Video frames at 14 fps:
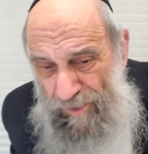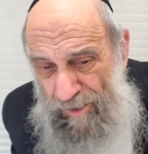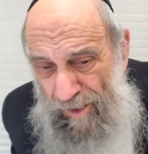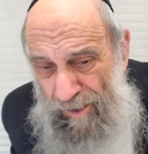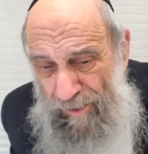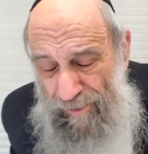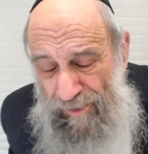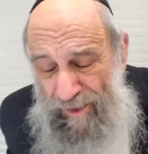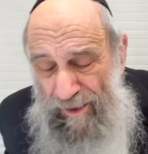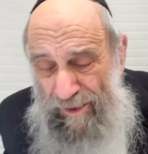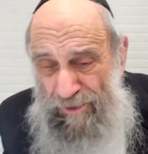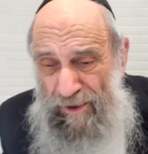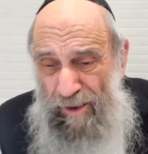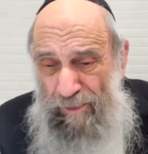So
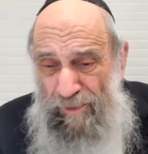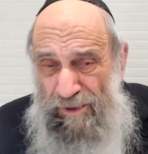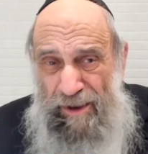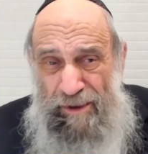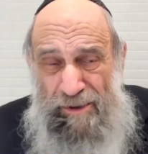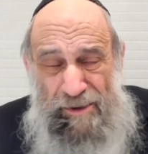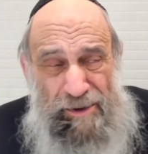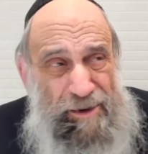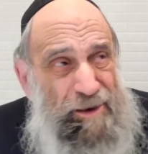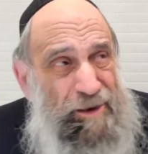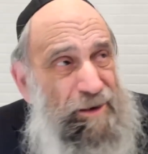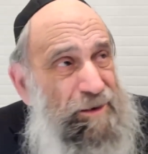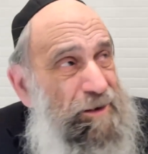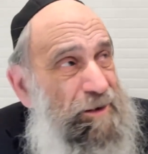Hashem says,
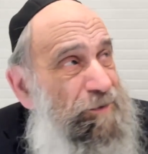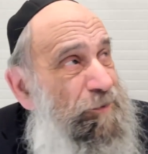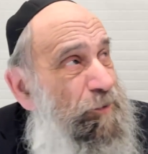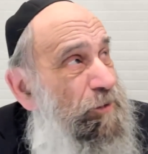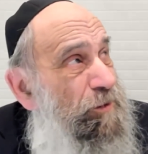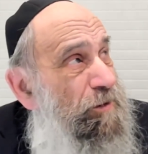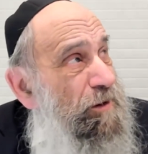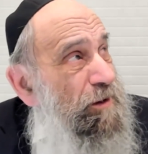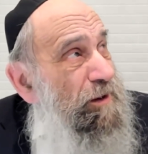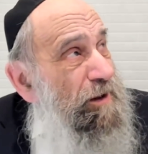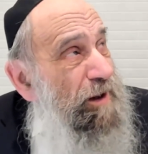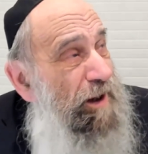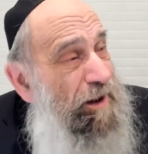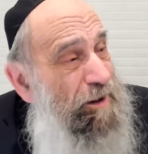therefore,
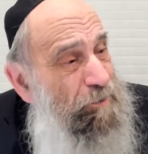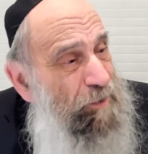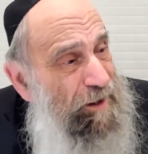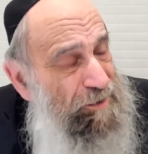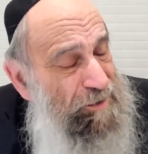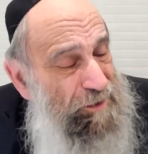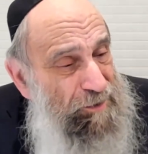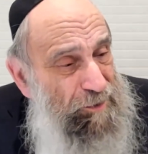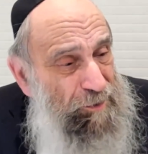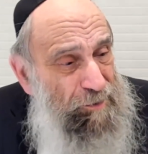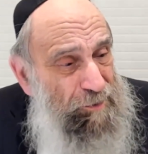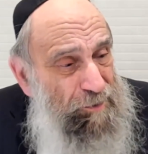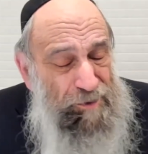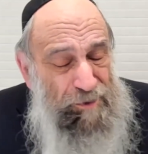I want
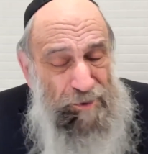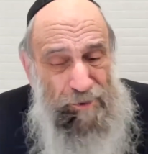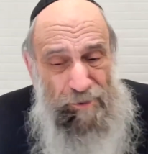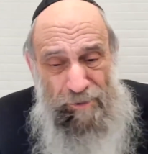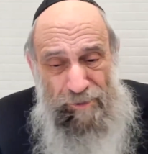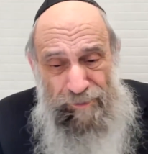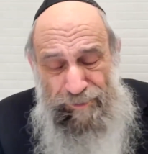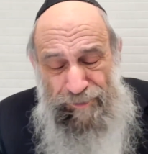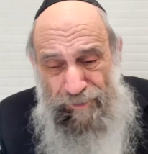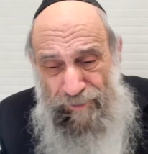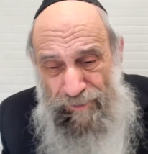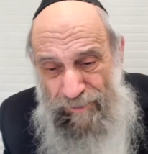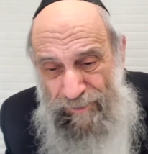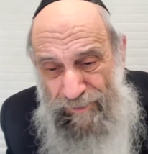you to
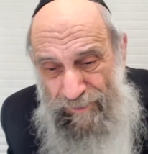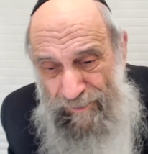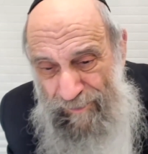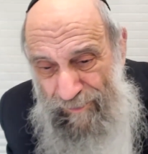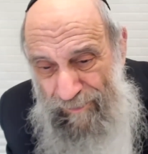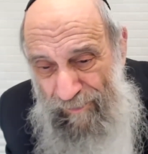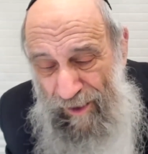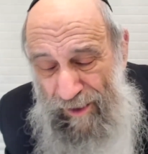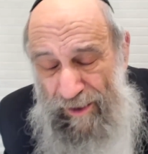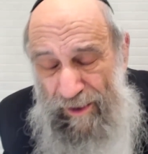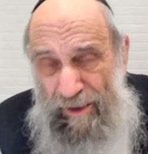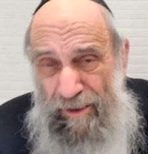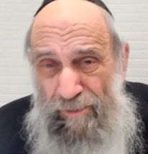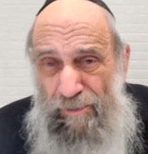
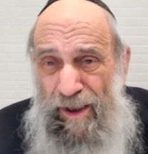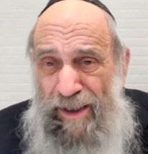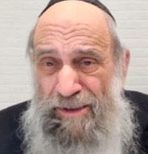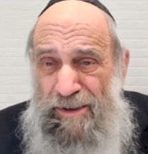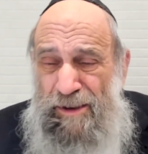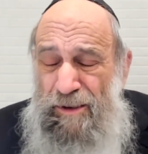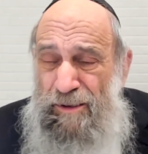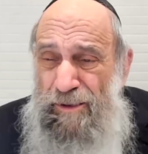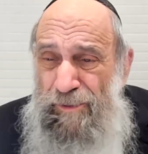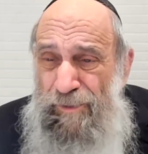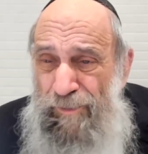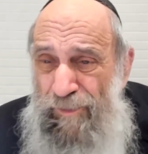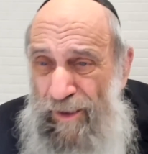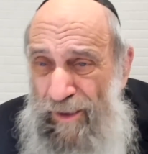eat matzah,
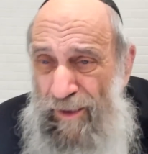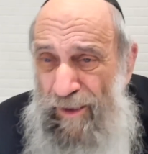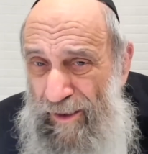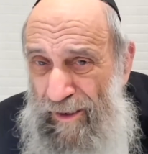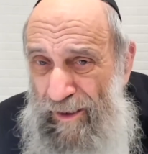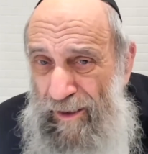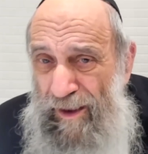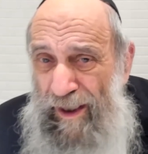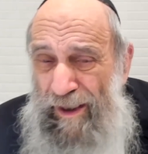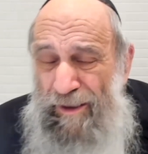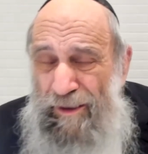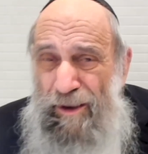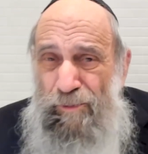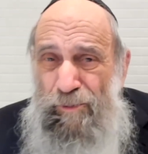
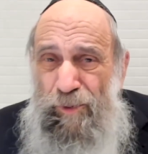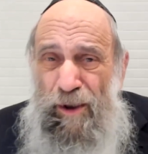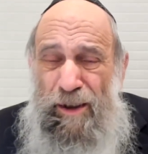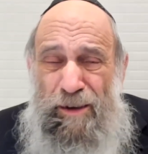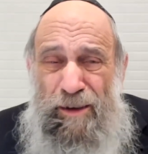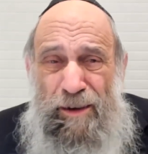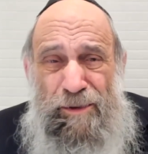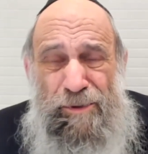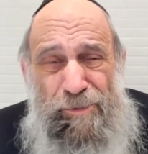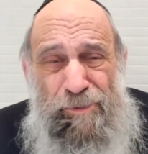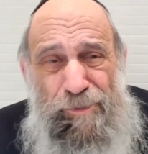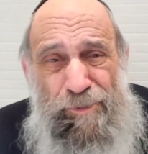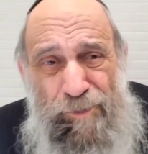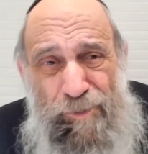not bread,
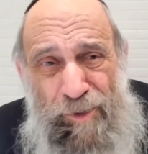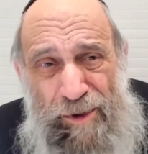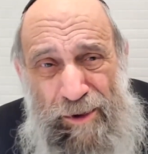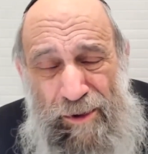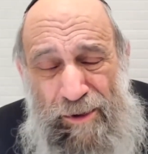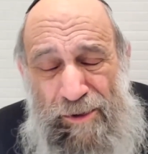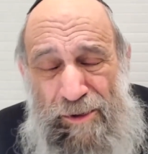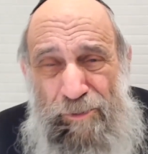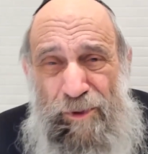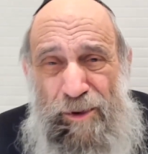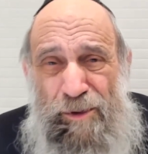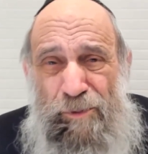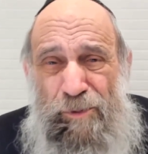because